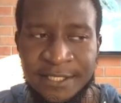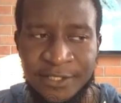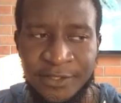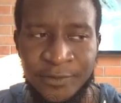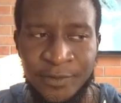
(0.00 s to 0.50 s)

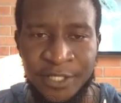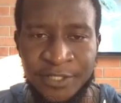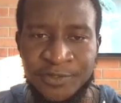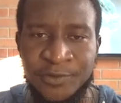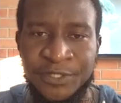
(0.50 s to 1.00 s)
you know, her
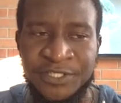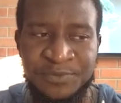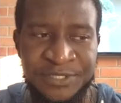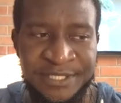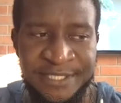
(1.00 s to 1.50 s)
story is
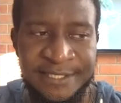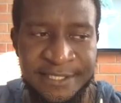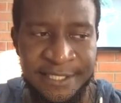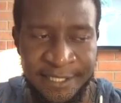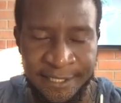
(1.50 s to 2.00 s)

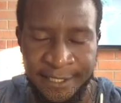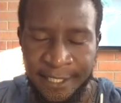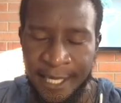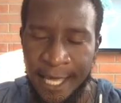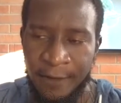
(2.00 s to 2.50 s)
persistent
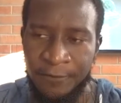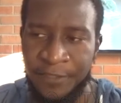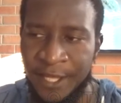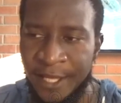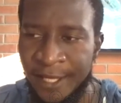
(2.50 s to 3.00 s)
out
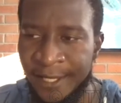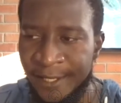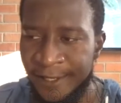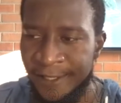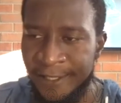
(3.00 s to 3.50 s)
there
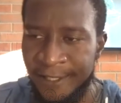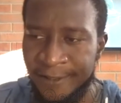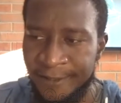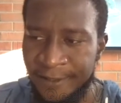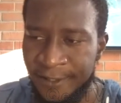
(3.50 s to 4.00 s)
in
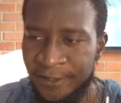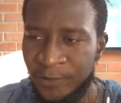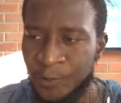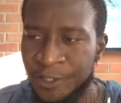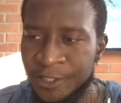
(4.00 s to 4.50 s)
the
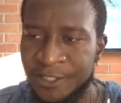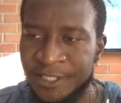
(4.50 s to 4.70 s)
world.